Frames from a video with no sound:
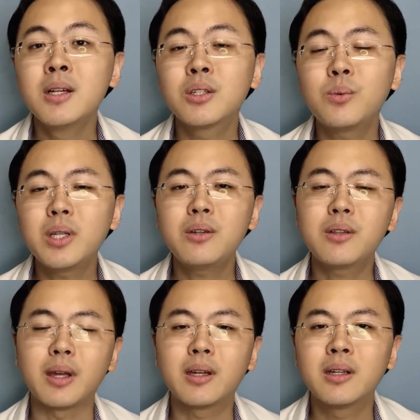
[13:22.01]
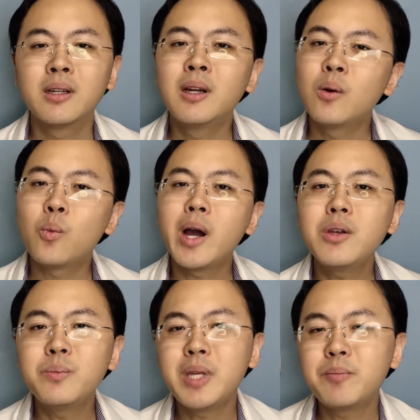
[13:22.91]
So what do you think? Why
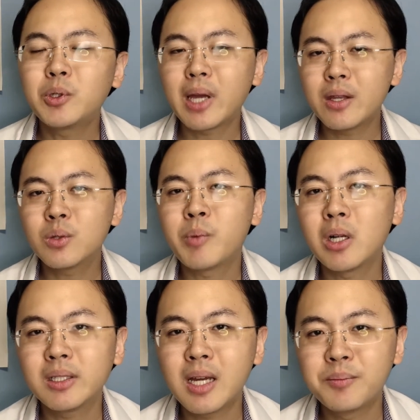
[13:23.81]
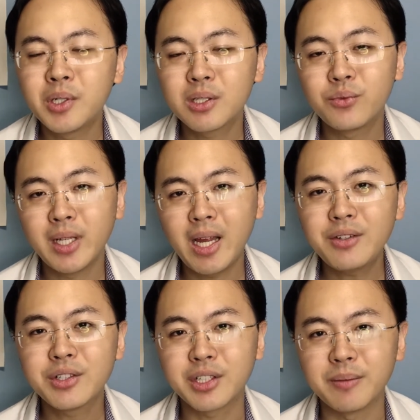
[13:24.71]
do people get into polyamorous
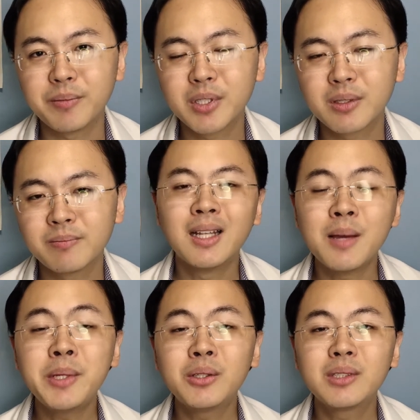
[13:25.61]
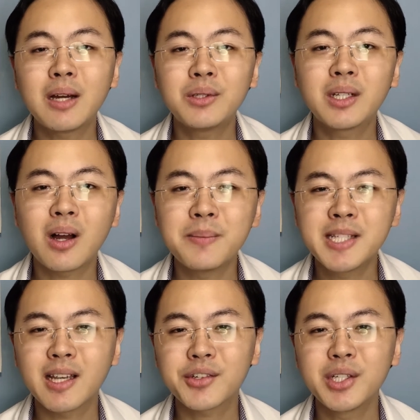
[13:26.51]
relationships? Let me know down in the comment
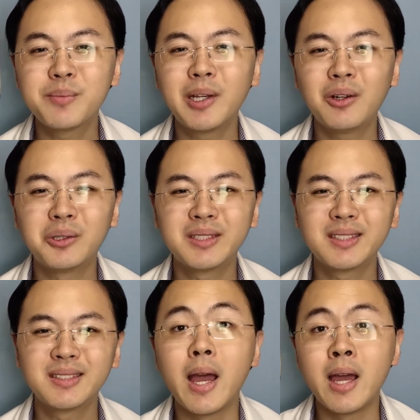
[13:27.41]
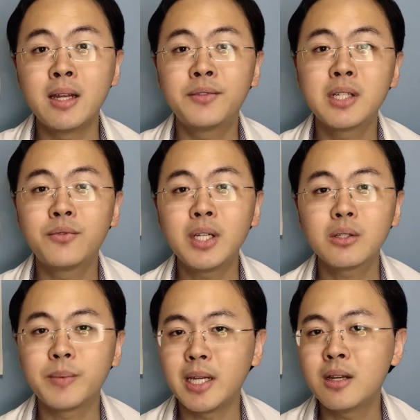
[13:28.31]
sections below. And if this video
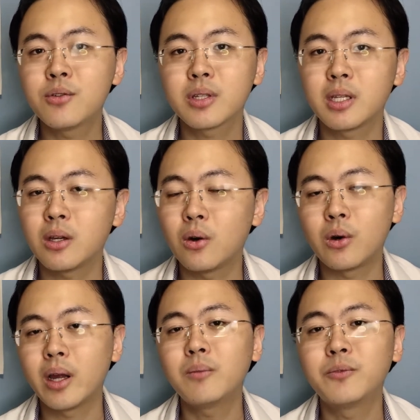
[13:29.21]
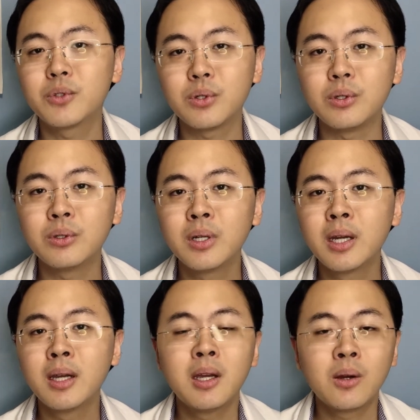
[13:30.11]
has been interesting or helpful to you,
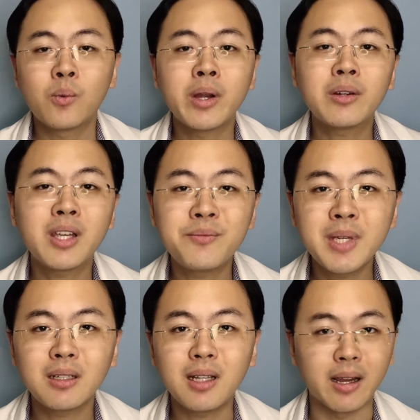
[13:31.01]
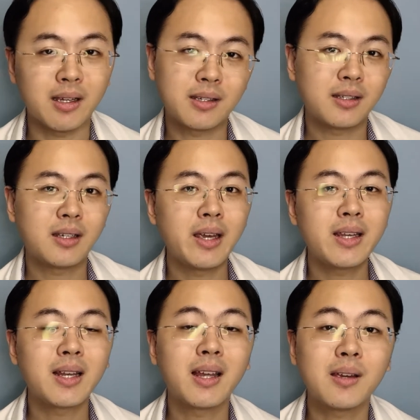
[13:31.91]
why not give me a like? Hit
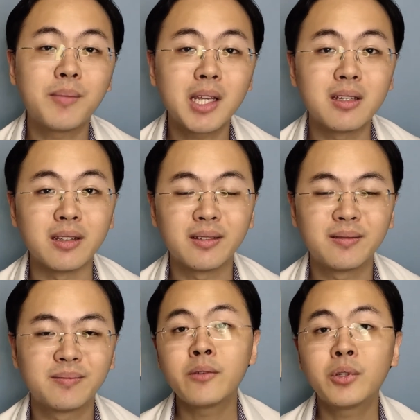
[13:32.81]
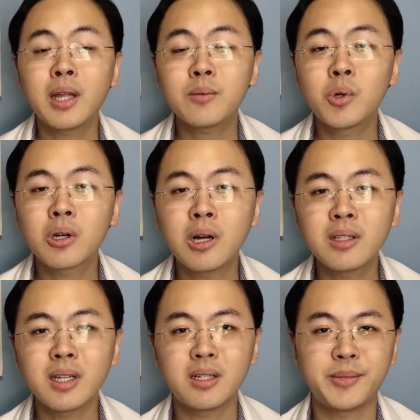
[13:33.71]
that like button. If you like more
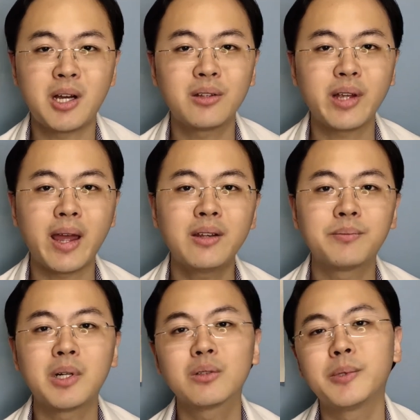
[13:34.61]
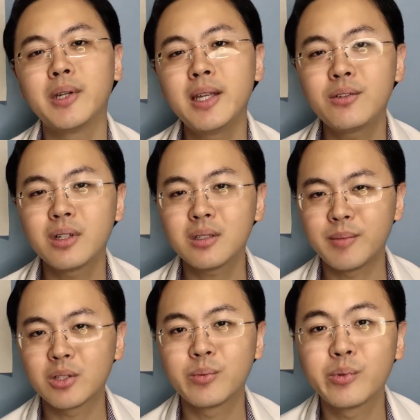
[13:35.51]
content about how to handle multiple interests,
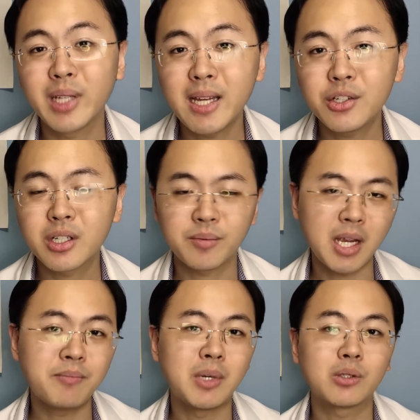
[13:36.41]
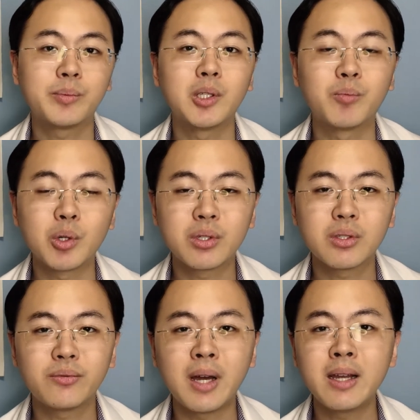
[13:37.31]
multiple relationships, and multiple approaches
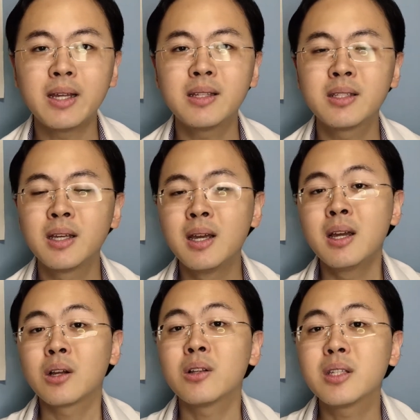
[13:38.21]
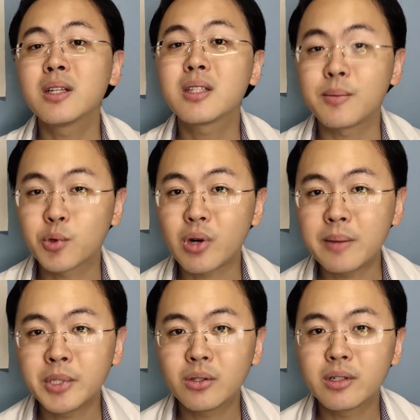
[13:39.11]
to finance, consider
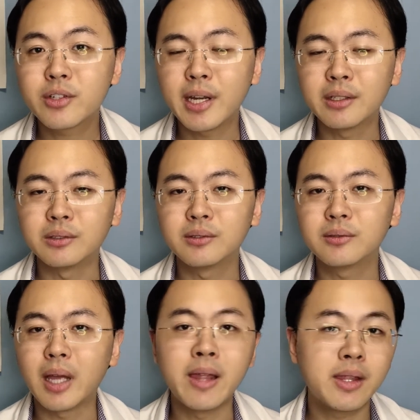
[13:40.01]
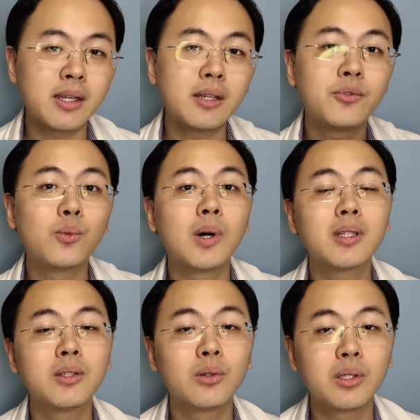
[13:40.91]
subscribing to the channel. And then if you
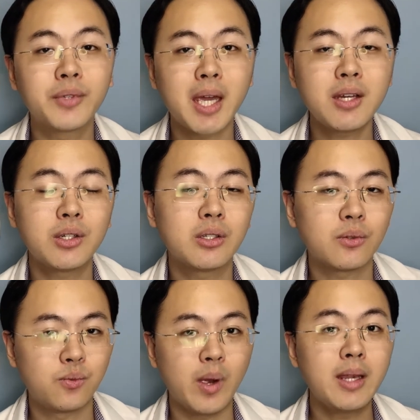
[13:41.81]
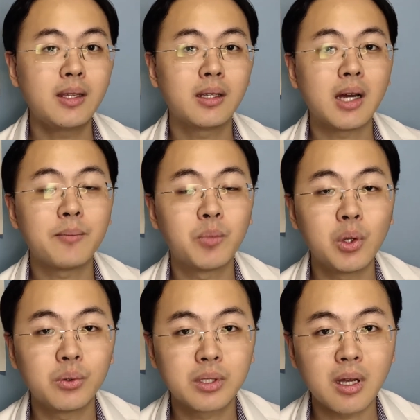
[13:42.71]
want notifications of when the
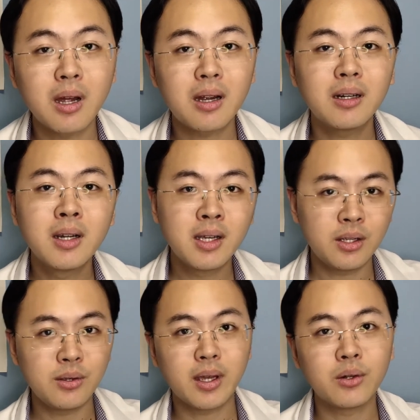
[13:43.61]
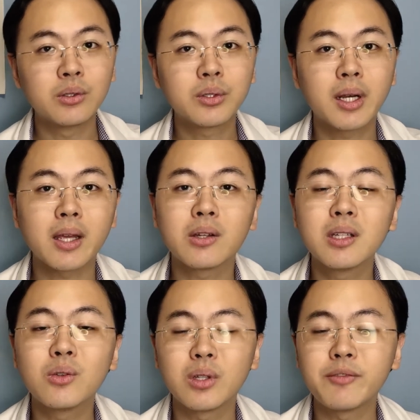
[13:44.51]
uploads are, you can also click on
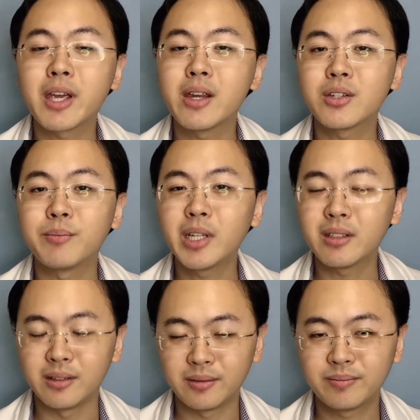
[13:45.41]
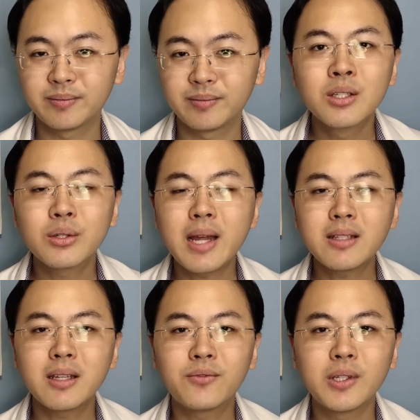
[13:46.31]
the notification button. So
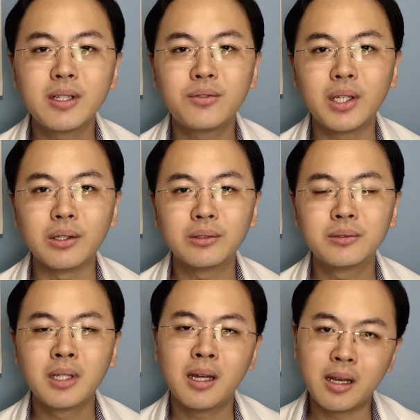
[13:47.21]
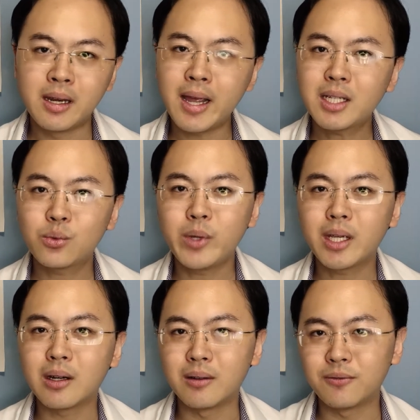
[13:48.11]
that's it for this video. Next
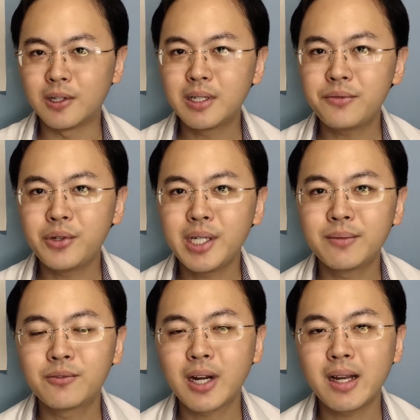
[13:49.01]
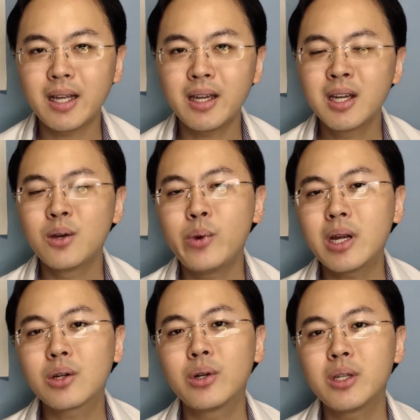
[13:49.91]
week on Flirty Freedom Friday, we
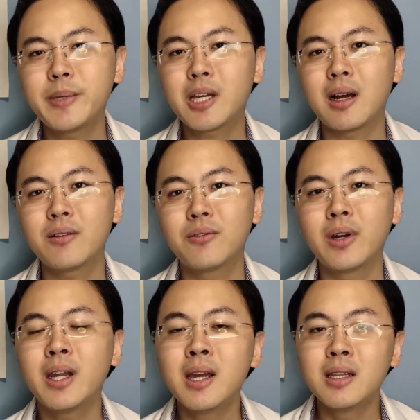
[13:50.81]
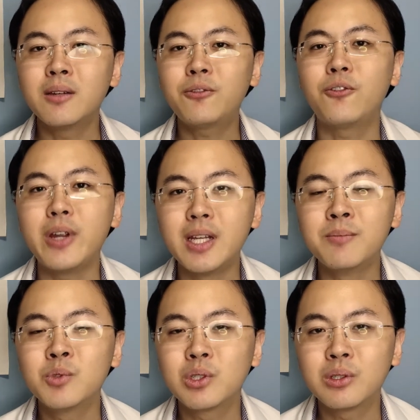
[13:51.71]
are going to be covering the
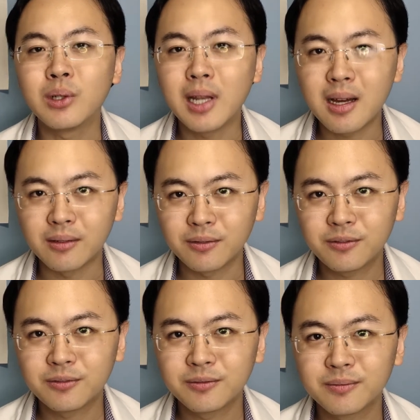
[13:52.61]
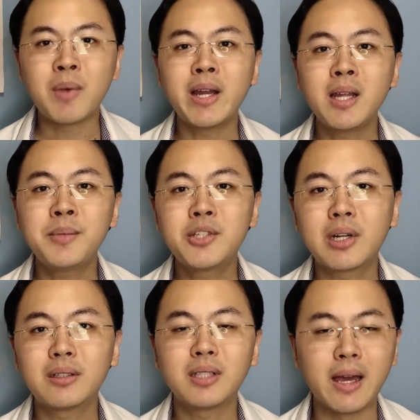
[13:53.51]
freedom to love. My name is
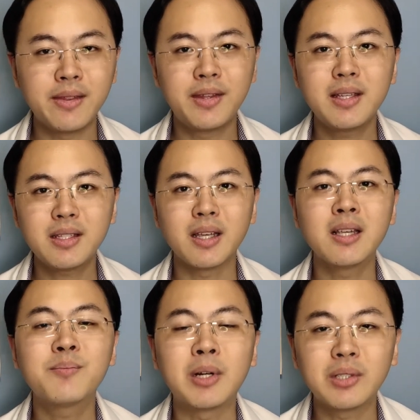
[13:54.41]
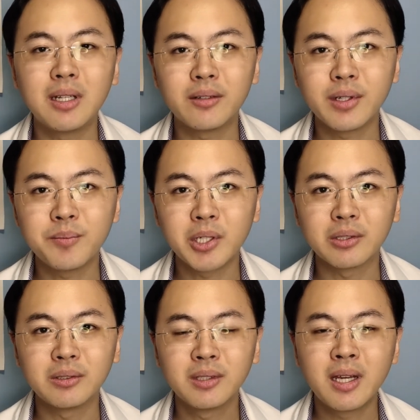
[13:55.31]
Gerald, and this is Multi-Loving
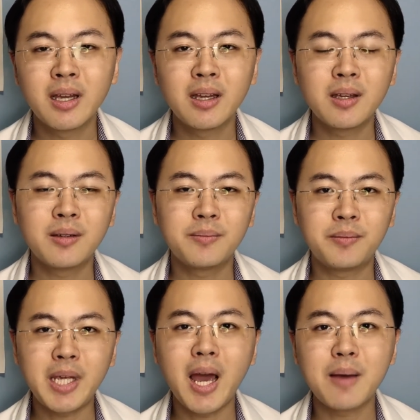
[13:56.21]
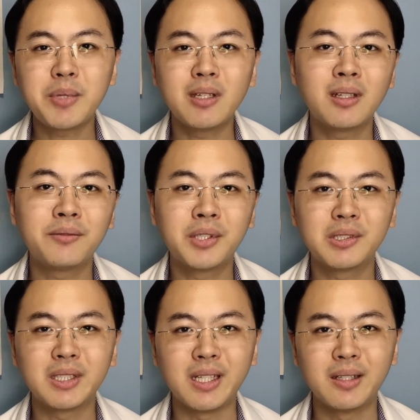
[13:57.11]
Model. Be happy in
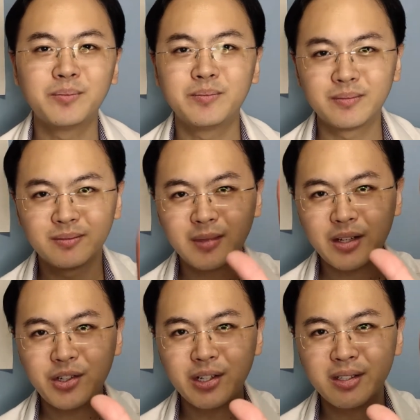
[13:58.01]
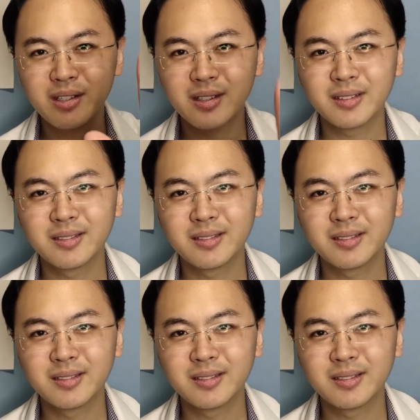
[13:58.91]
diversity. Cheers.